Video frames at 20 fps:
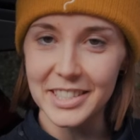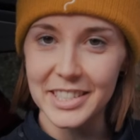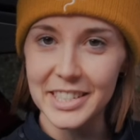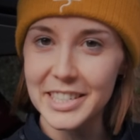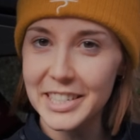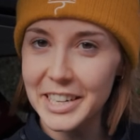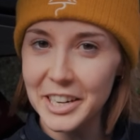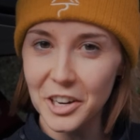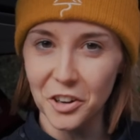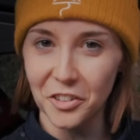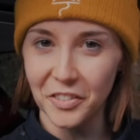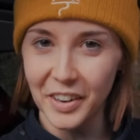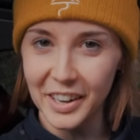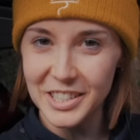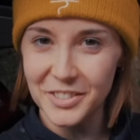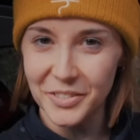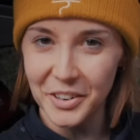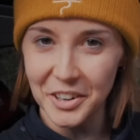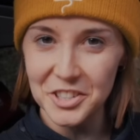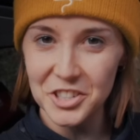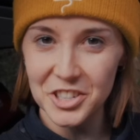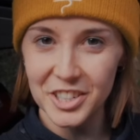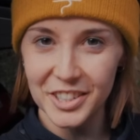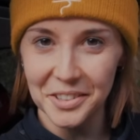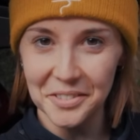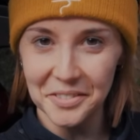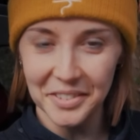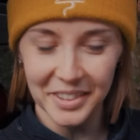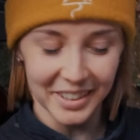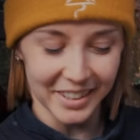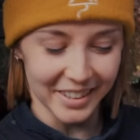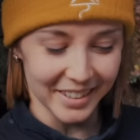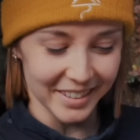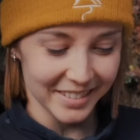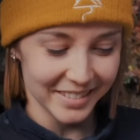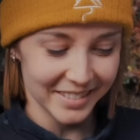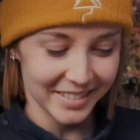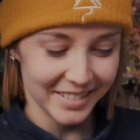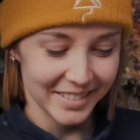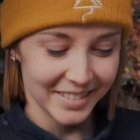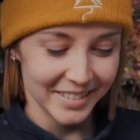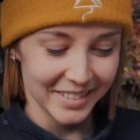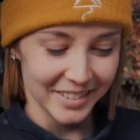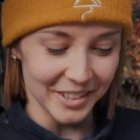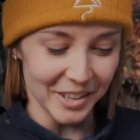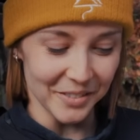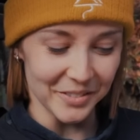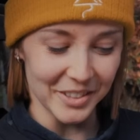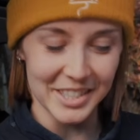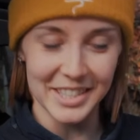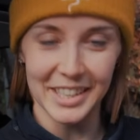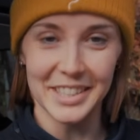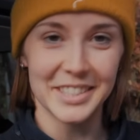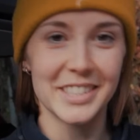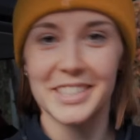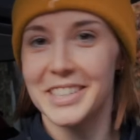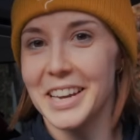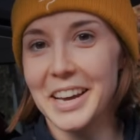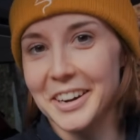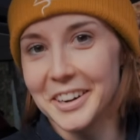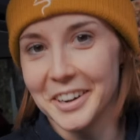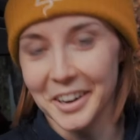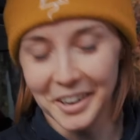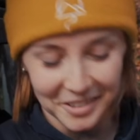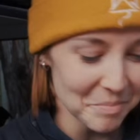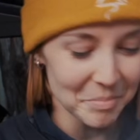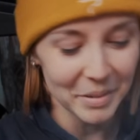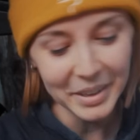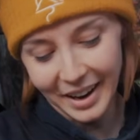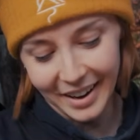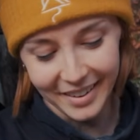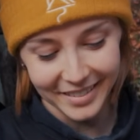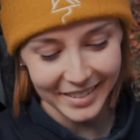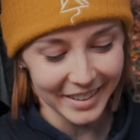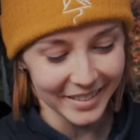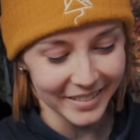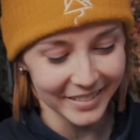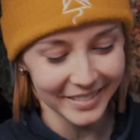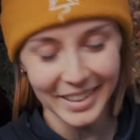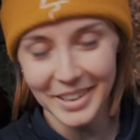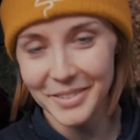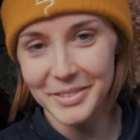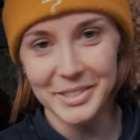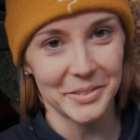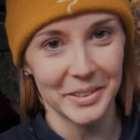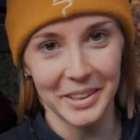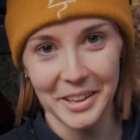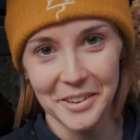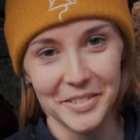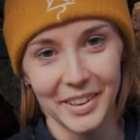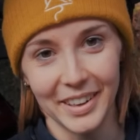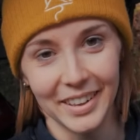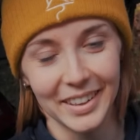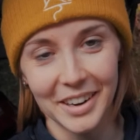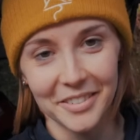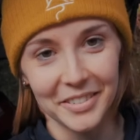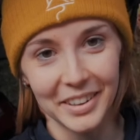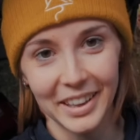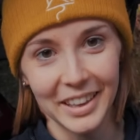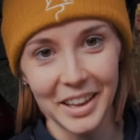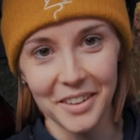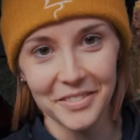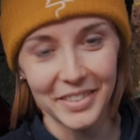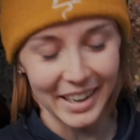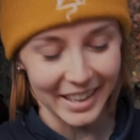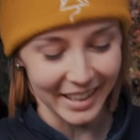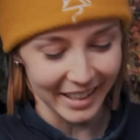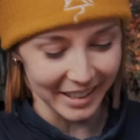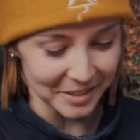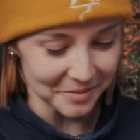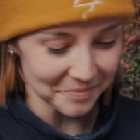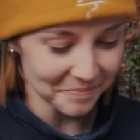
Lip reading: Disney correct version of the sentence? I don't know. But yeah, it was really fun. I really loved that year.